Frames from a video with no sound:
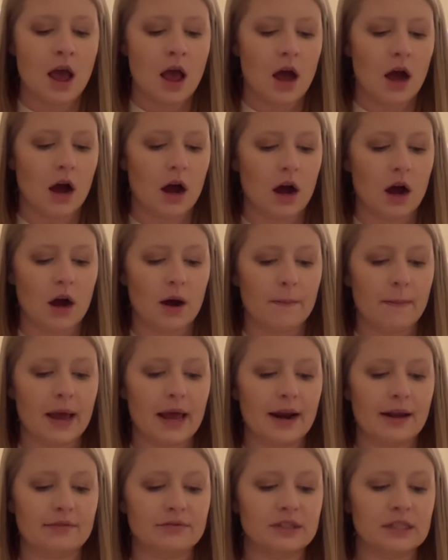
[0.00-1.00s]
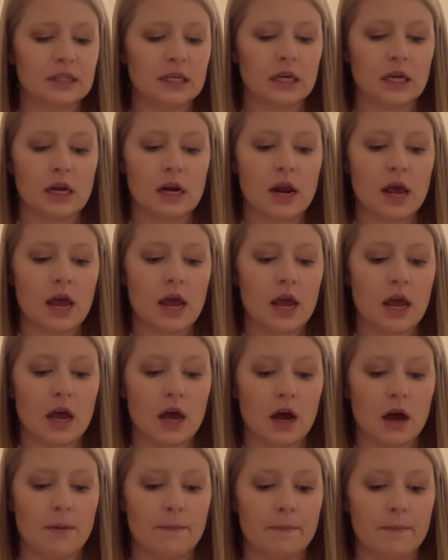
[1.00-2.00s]
And I've seen
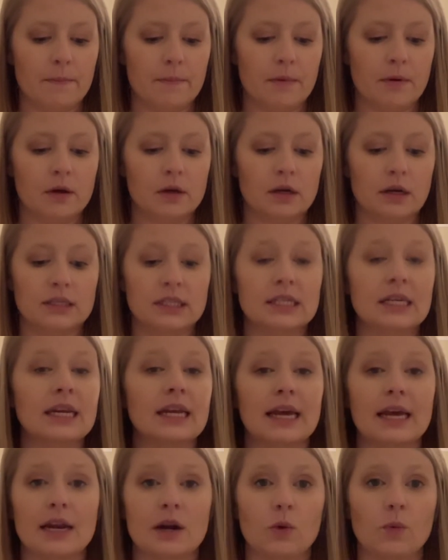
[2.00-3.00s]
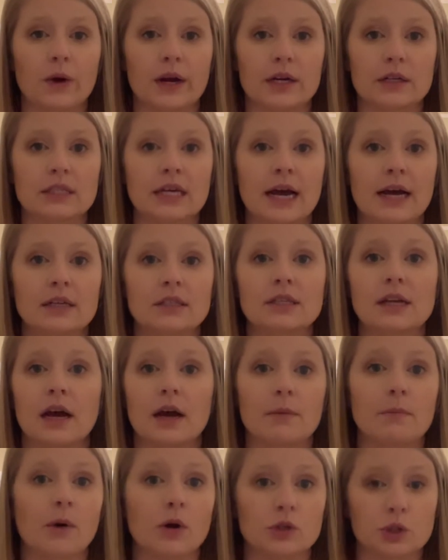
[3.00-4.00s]
it in a wear test
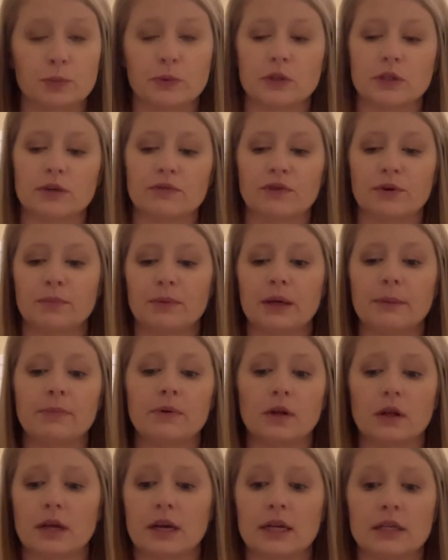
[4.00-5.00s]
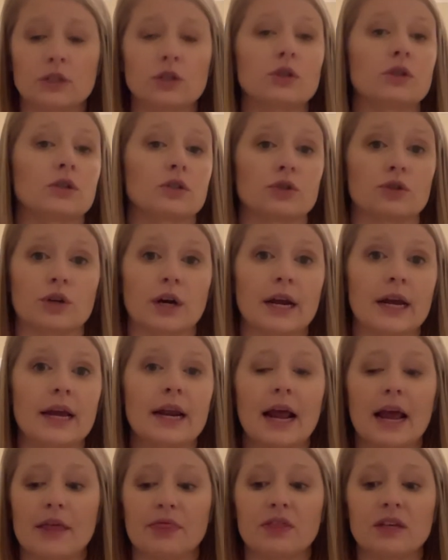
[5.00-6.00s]
on multiple different people, and it's looked great.
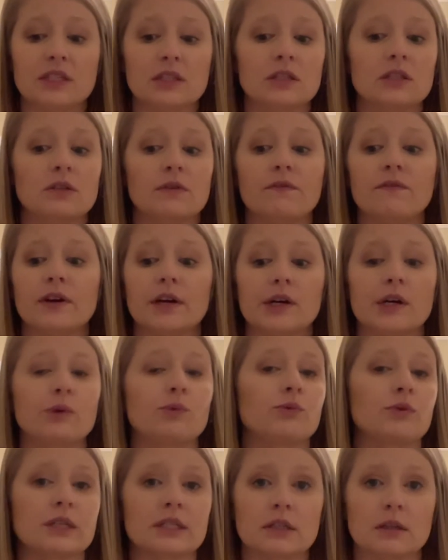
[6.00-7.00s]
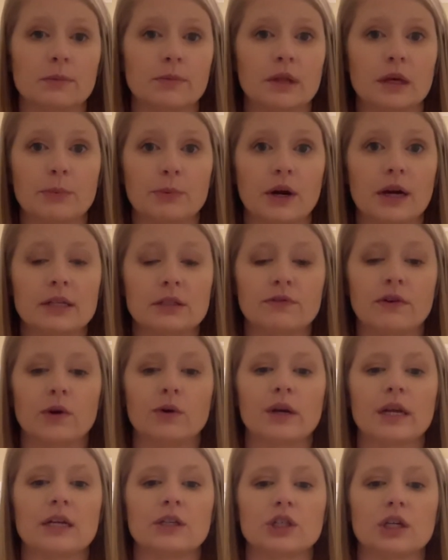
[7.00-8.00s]
And this is a very reasonably priced
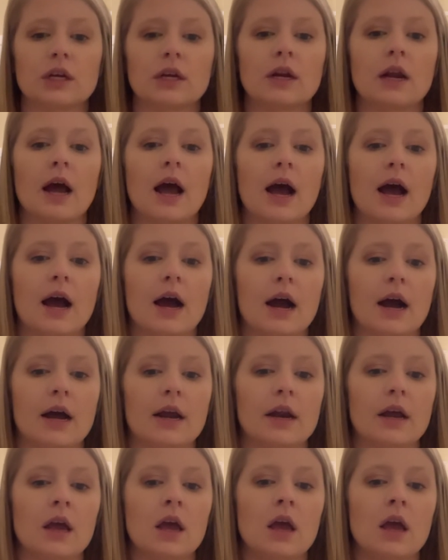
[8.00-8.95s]
foundation on,